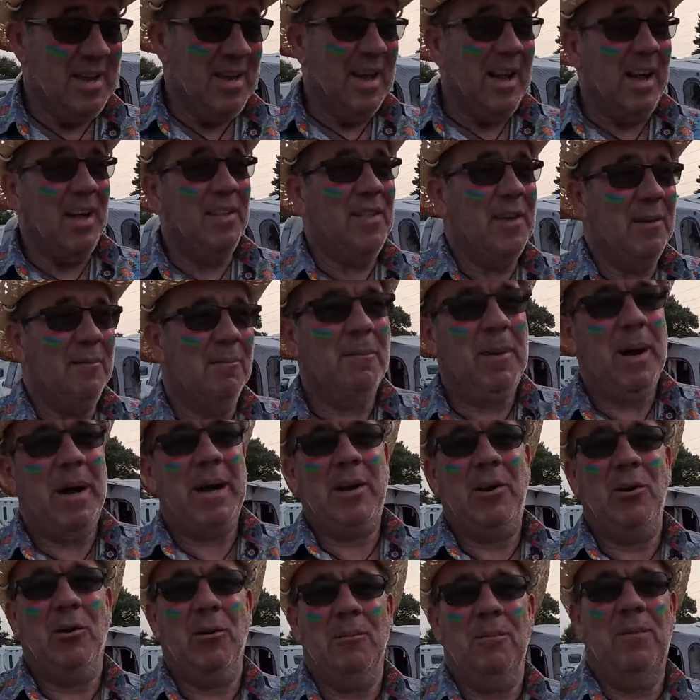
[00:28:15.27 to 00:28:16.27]
and then
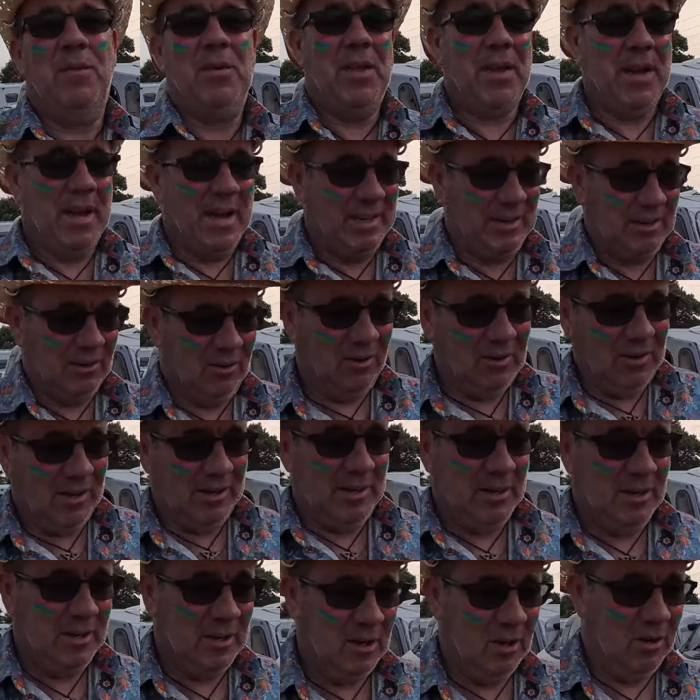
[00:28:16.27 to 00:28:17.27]
back up for the
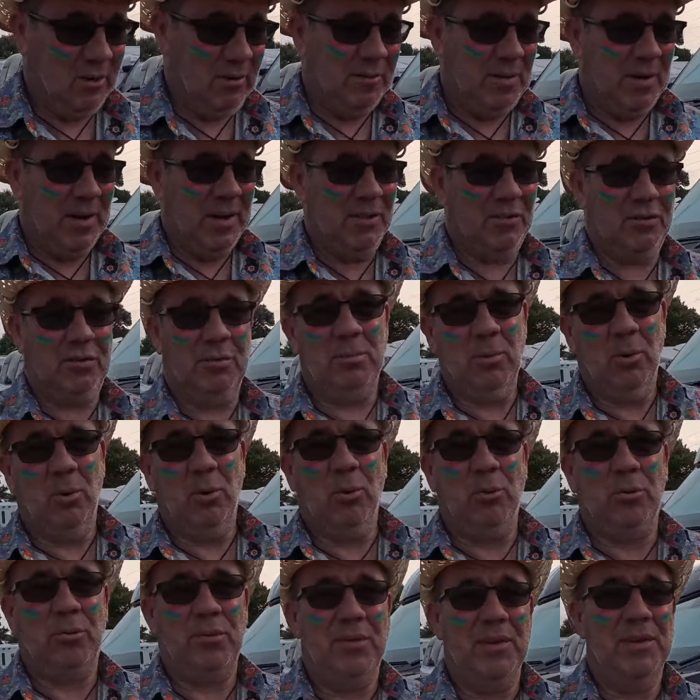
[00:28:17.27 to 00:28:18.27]
headline of Heather
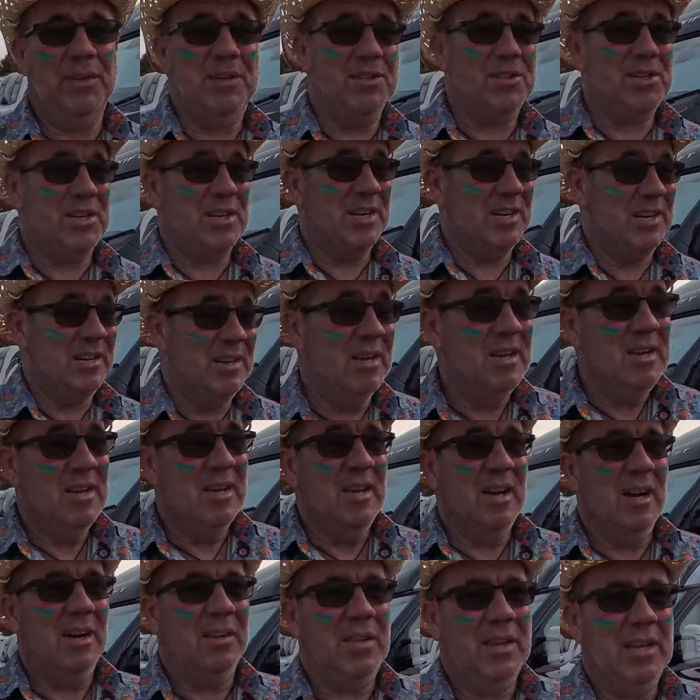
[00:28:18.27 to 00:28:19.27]
Smalls finishing
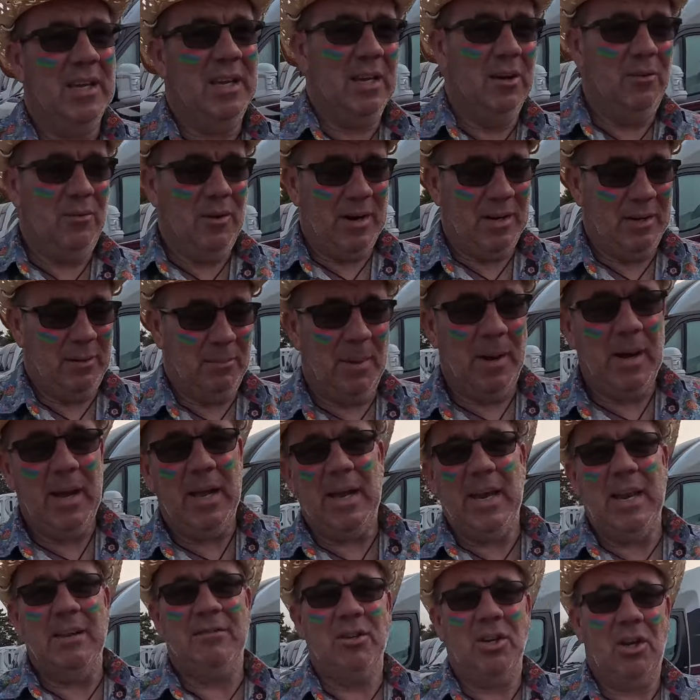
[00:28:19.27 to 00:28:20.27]
I think around about
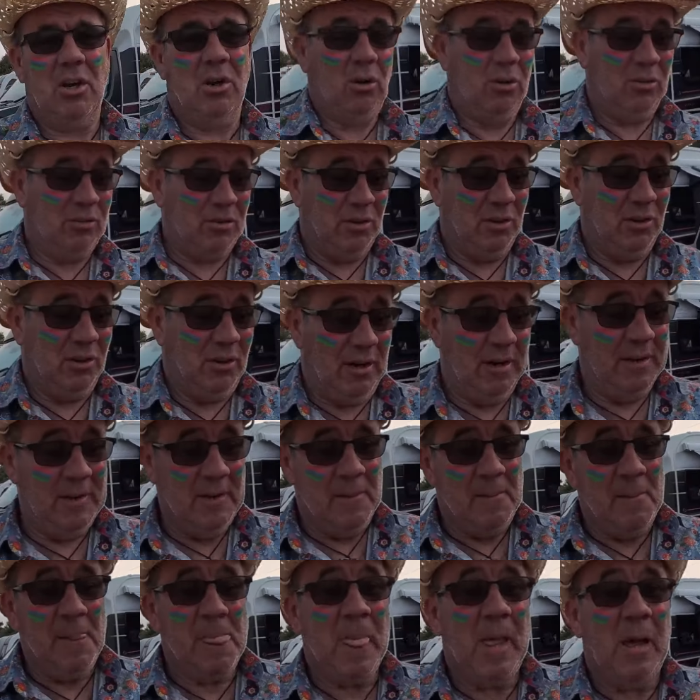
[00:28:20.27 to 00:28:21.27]
11 o'clock tonight
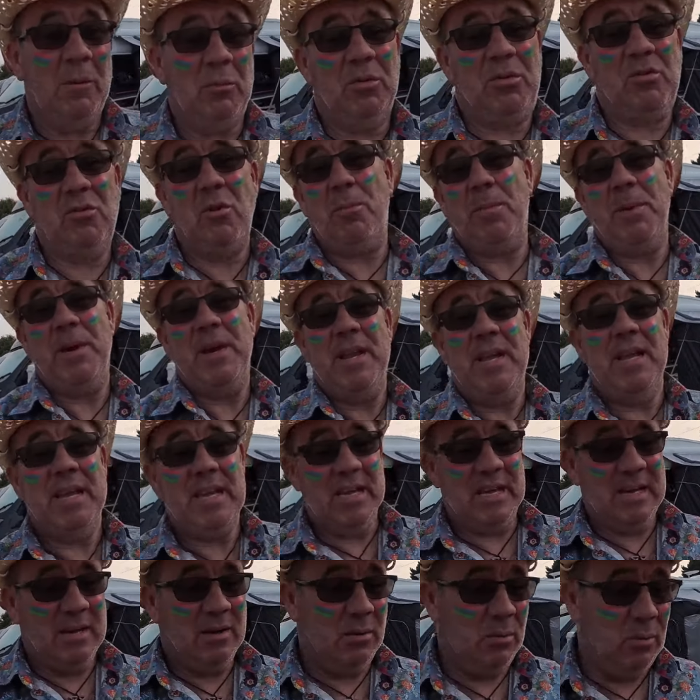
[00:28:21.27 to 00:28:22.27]
and we're stopping
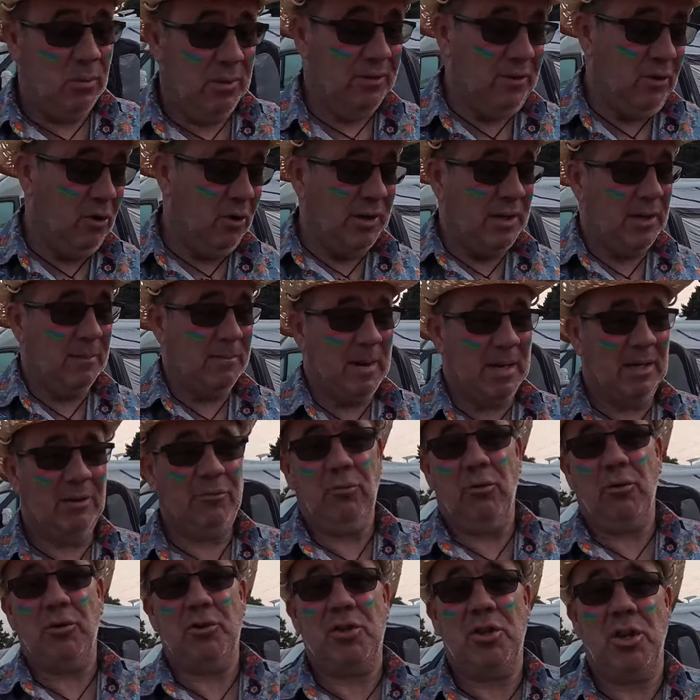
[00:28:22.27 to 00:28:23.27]
here we're not in a mad
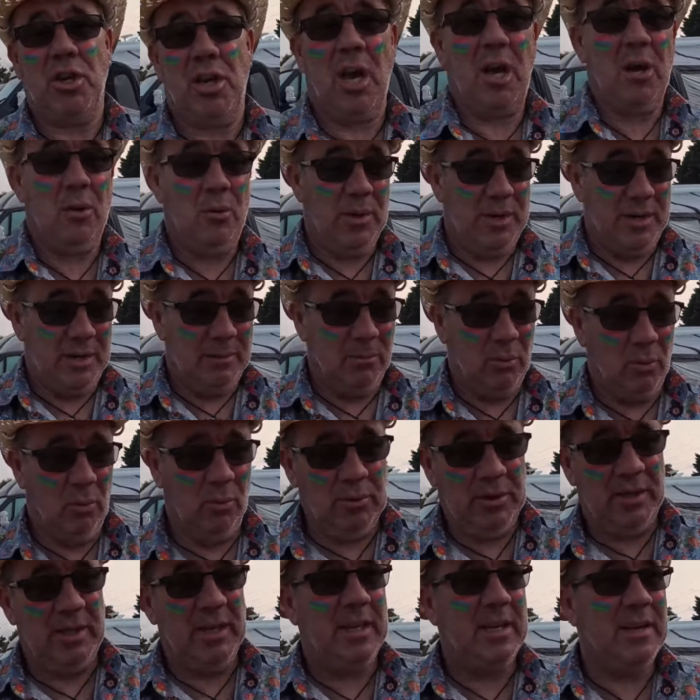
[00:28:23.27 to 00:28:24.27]
rush to go in the
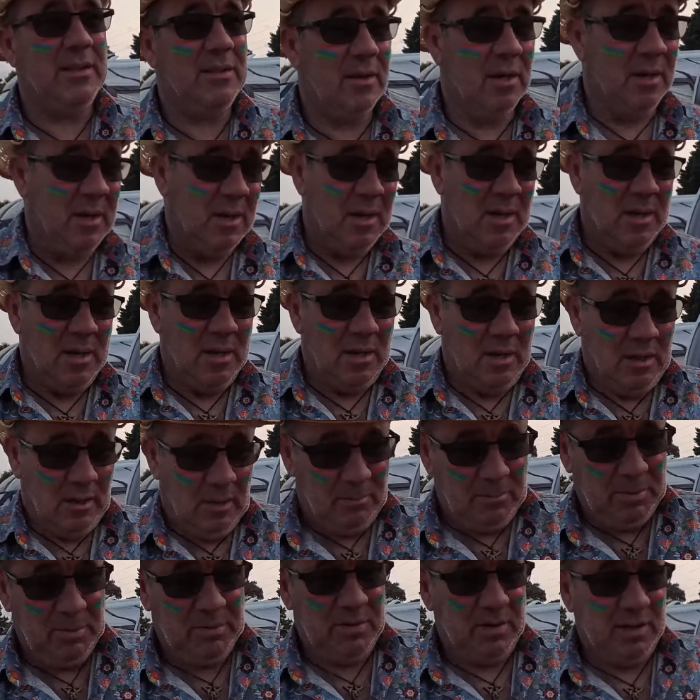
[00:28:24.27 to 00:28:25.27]
morning either
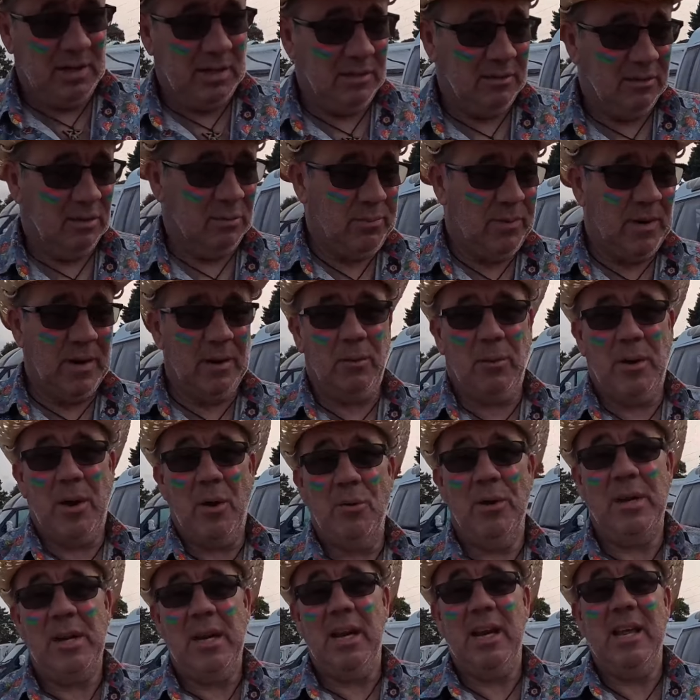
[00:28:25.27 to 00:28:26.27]
particularly as the fact we
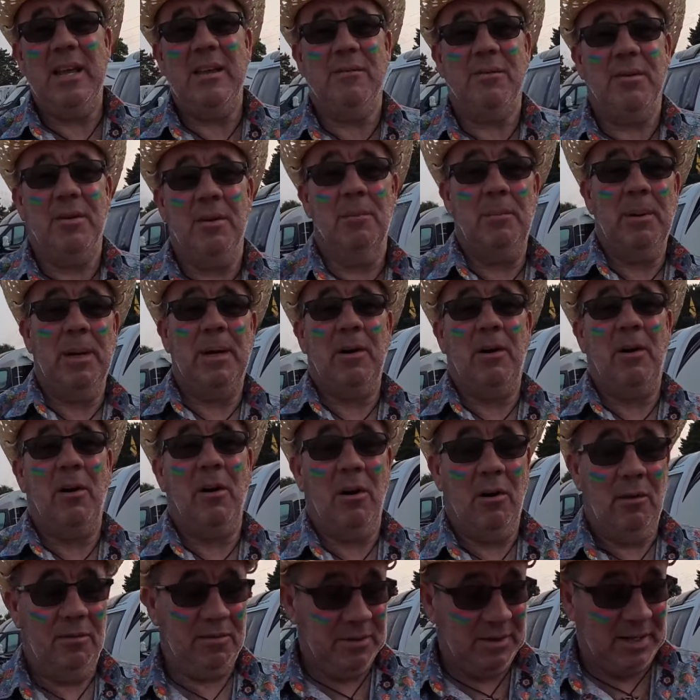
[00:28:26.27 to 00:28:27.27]
only live about
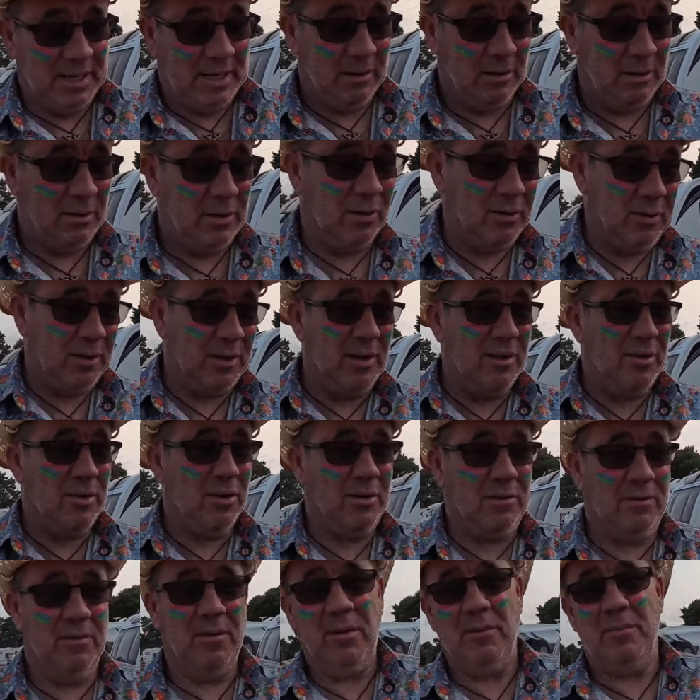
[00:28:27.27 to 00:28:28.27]
half an hour 30
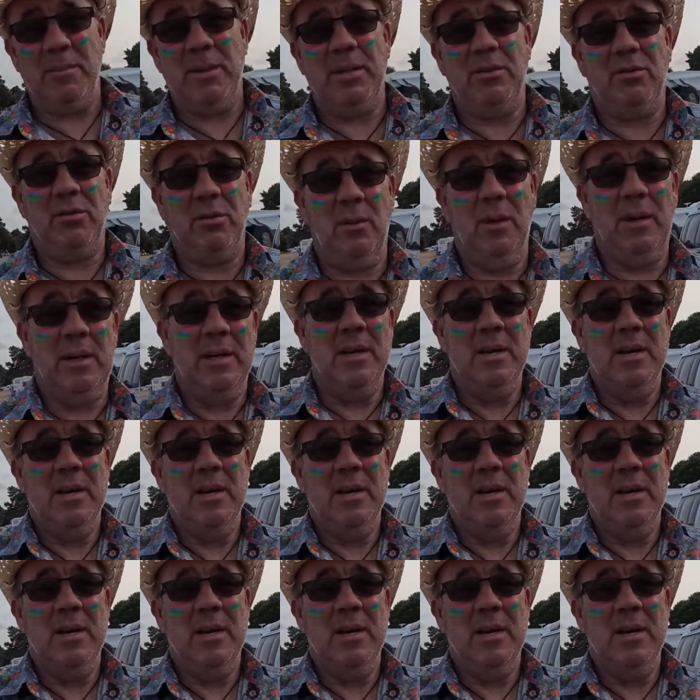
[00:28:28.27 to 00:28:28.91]
35 minutes away